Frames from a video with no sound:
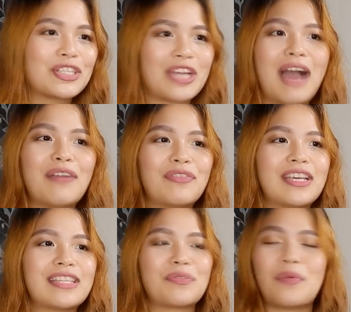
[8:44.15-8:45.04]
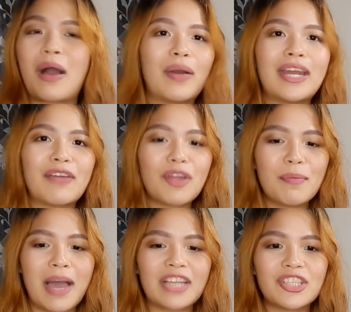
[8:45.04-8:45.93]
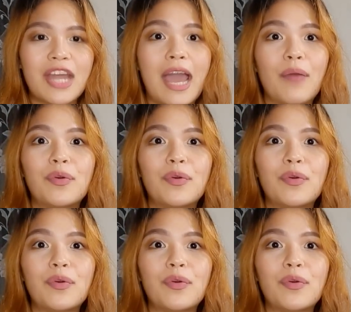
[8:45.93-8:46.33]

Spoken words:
Chavez. Wow, I never imagined I